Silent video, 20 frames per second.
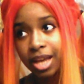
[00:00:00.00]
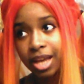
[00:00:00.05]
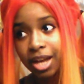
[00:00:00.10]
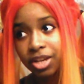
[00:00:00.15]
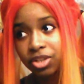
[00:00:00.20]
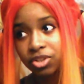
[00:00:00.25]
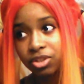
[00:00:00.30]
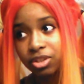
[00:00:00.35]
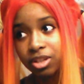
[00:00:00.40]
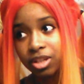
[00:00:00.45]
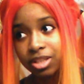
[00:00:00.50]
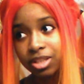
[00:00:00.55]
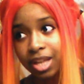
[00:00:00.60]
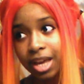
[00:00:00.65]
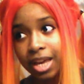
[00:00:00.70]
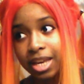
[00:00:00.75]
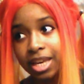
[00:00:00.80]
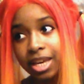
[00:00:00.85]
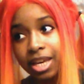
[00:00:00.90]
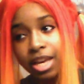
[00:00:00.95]
actually a
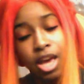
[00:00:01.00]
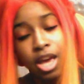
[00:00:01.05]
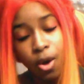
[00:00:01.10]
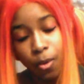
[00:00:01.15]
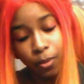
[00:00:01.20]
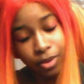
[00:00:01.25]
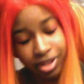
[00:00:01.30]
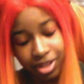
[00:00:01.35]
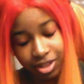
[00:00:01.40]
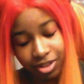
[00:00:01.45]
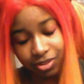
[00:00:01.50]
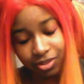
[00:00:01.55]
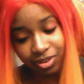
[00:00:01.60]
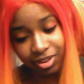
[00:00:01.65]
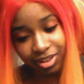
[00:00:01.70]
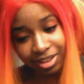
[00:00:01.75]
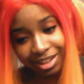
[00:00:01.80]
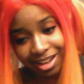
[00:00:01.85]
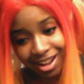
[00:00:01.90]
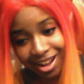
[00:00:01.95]
psychic when he's
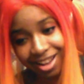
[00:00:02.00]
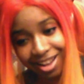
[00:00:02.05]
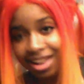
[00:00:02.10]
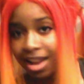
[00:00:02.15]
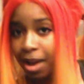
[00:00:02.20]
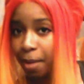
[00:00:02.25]
really not.